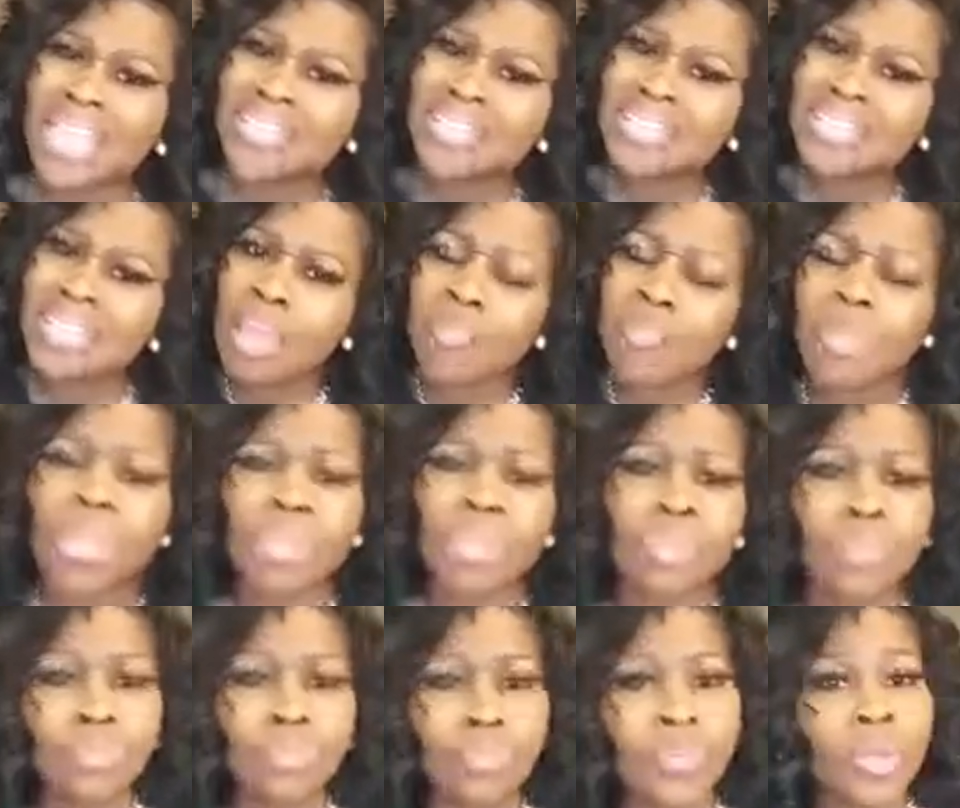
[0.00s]
And doesn't
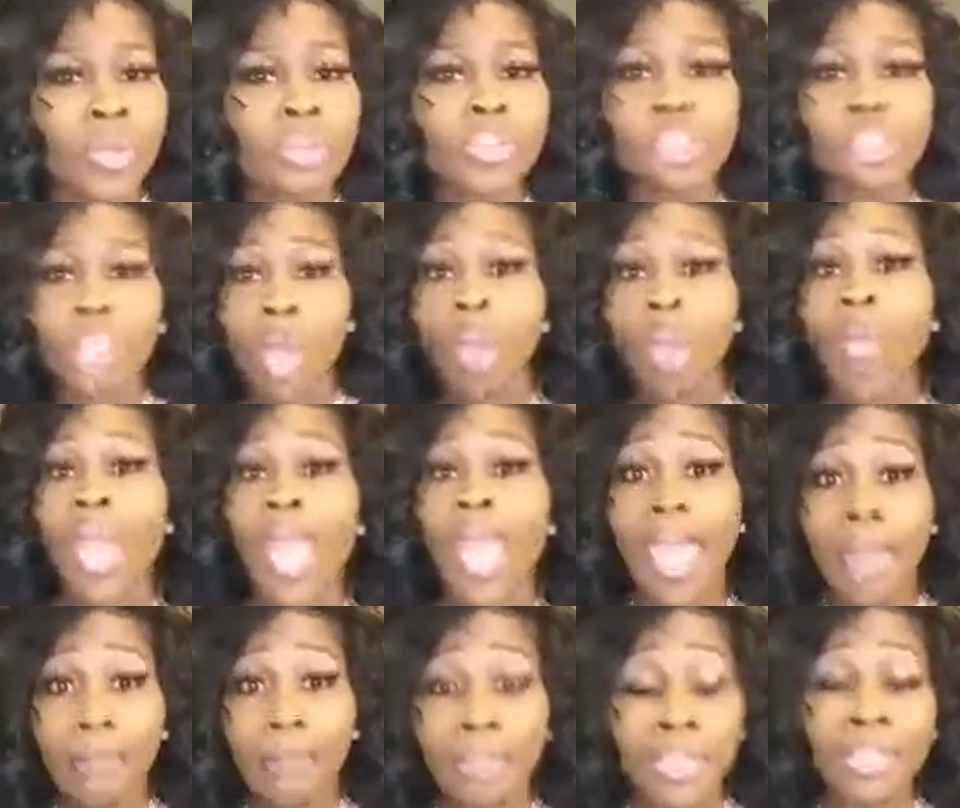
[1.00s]
that make you feel
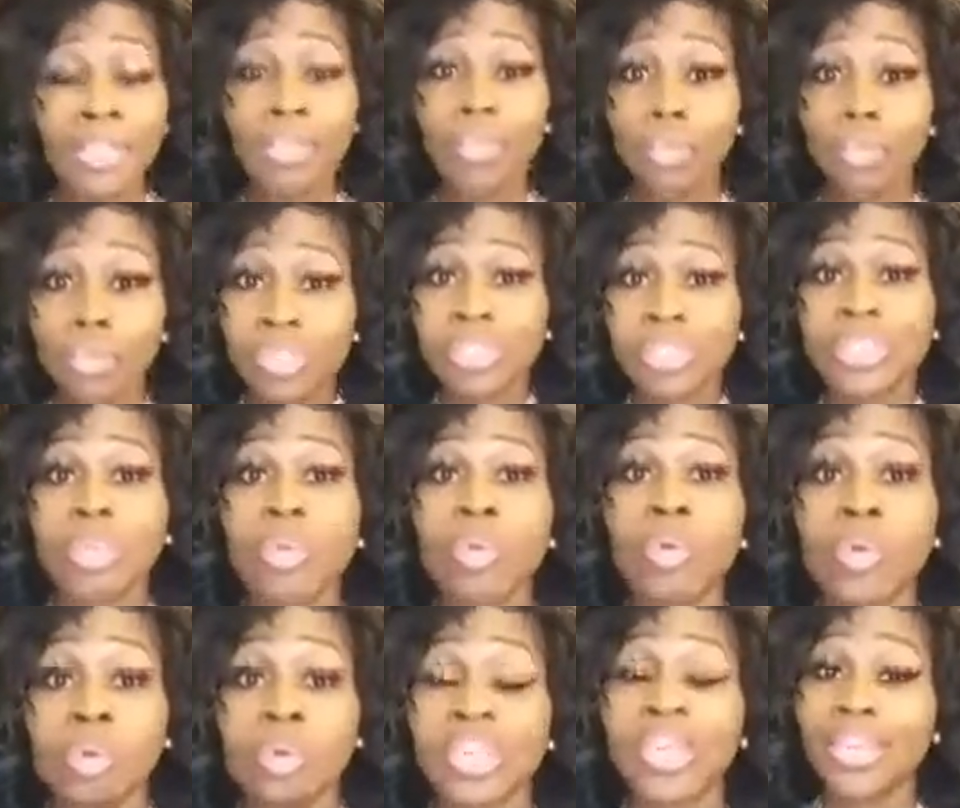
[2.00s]
so happy
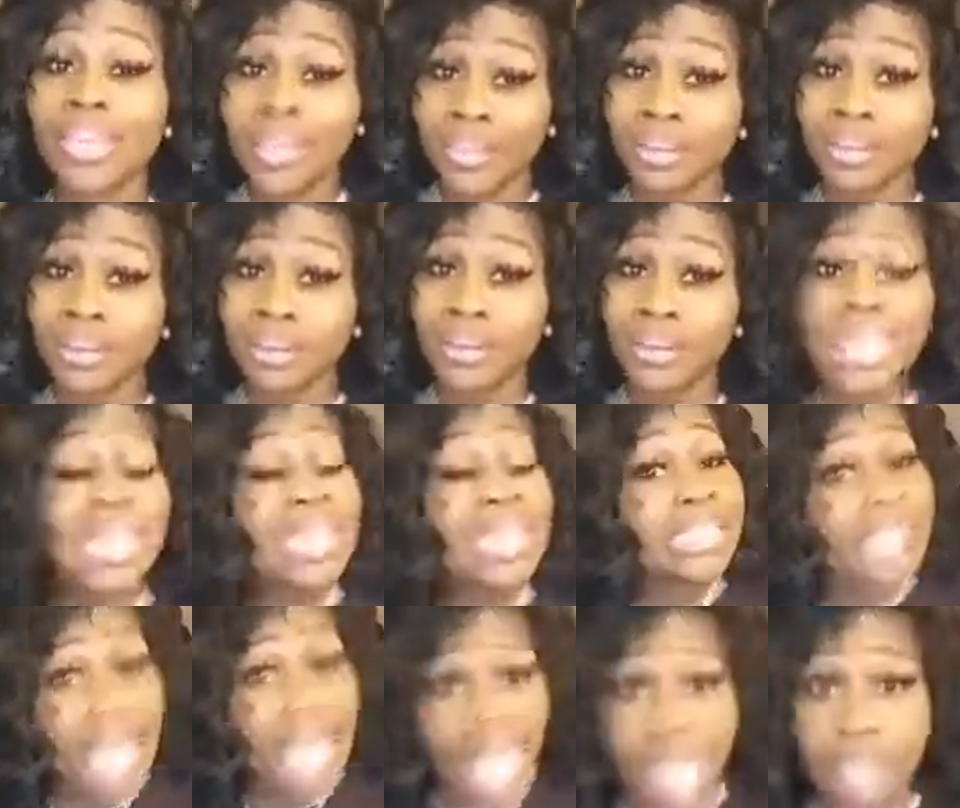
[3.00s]
to still be
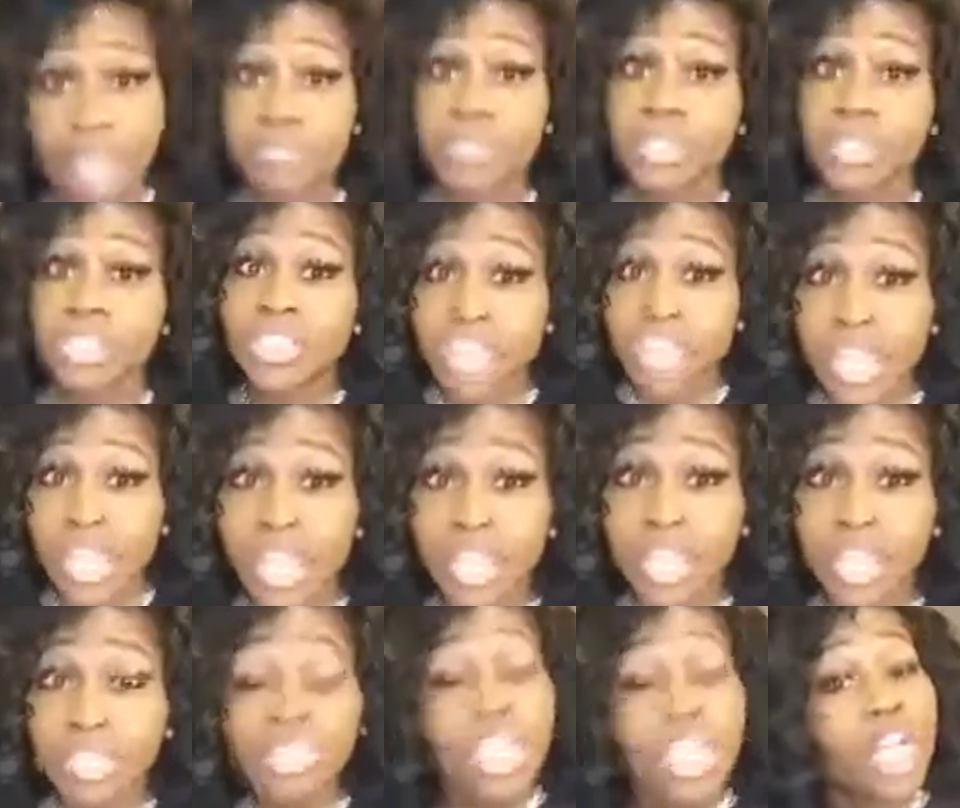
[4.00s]
here, to have a
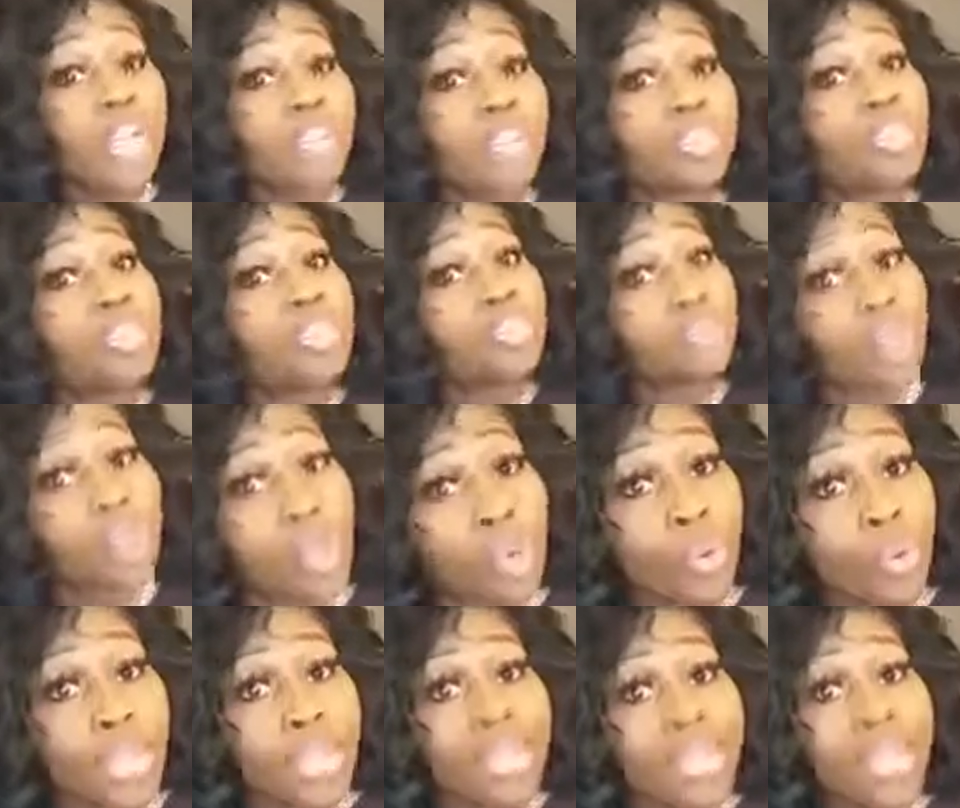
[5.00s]
chance to
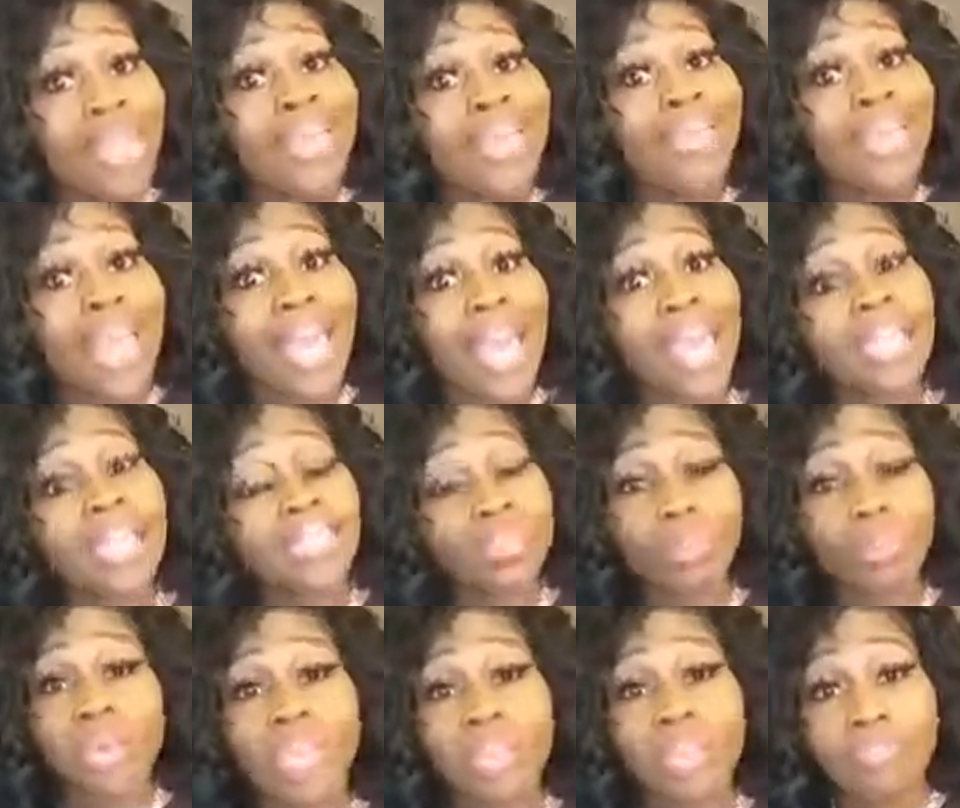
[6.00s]
do it
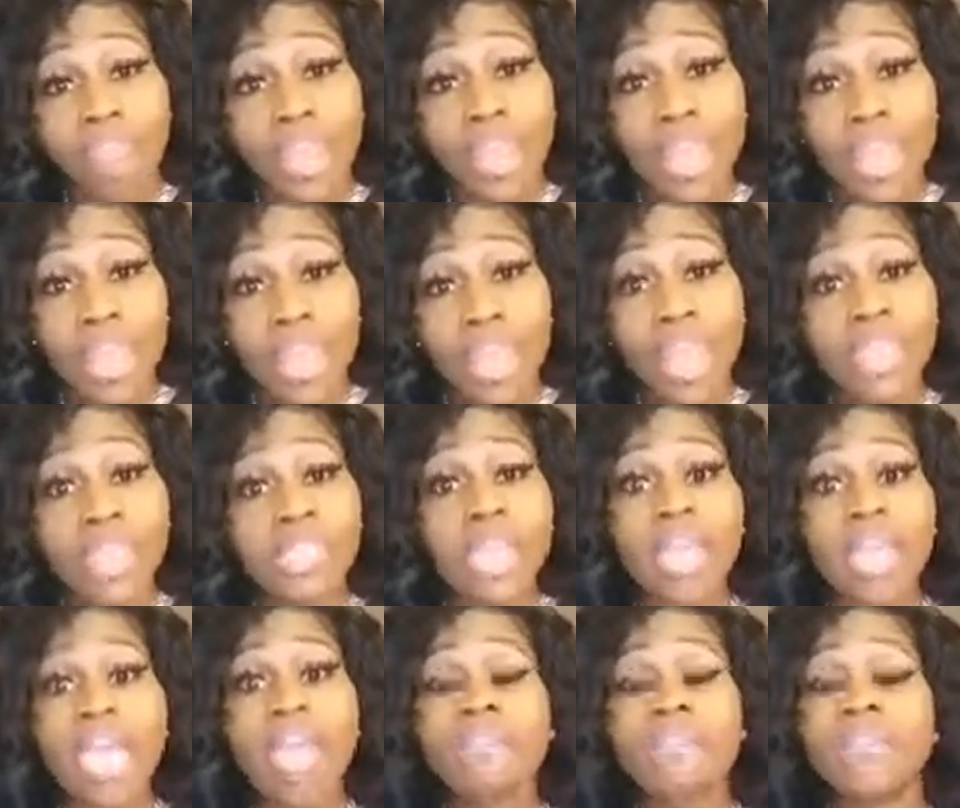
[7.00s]
God's way, right?
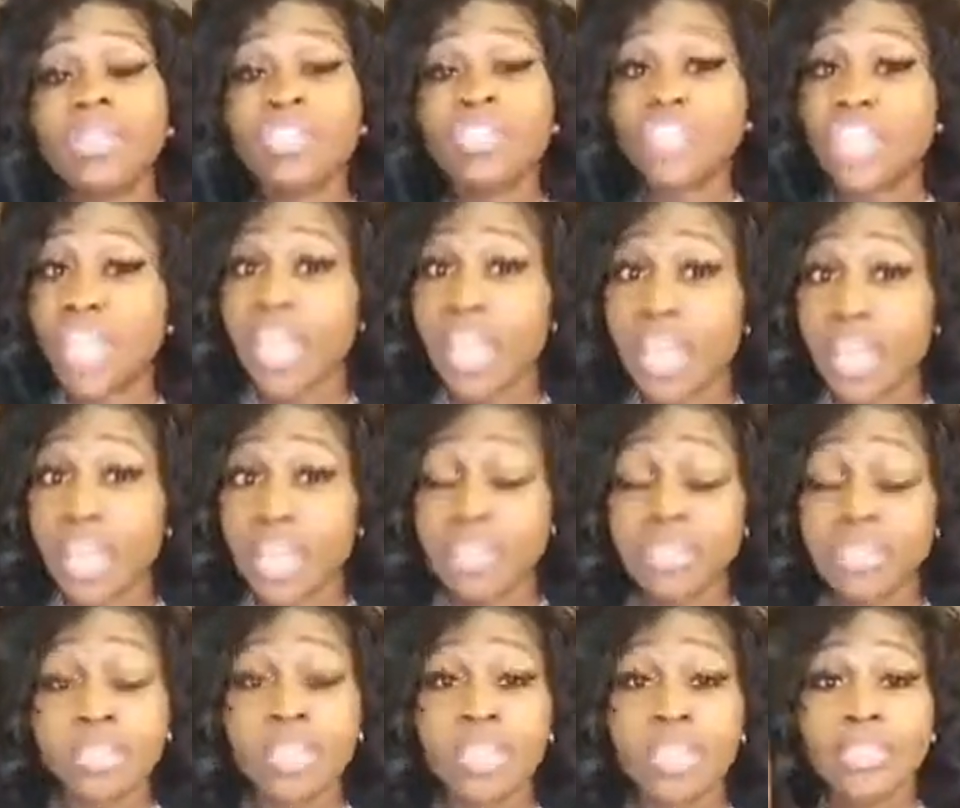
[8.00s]
To have a
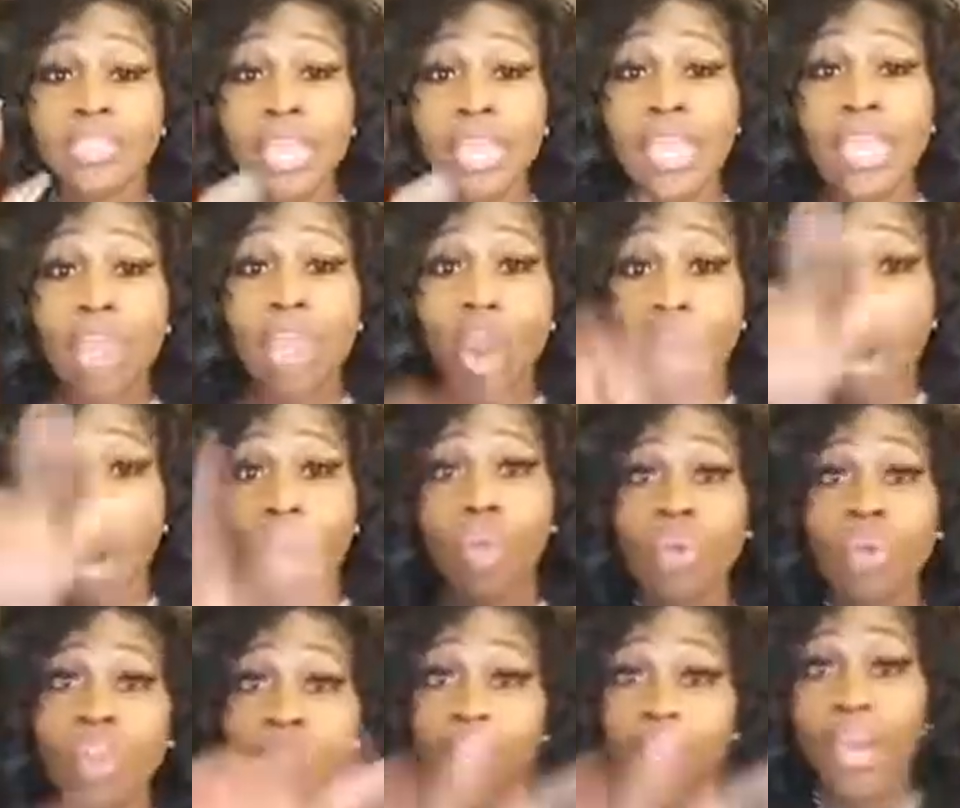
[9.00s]
chance to take
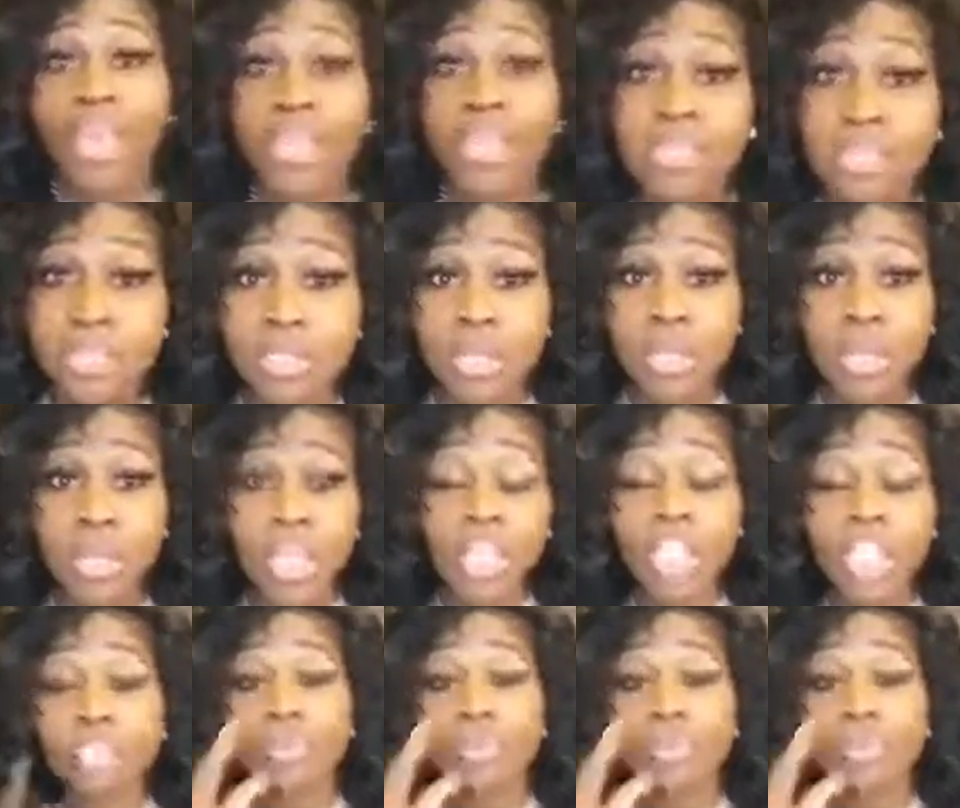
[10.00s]
our own advice.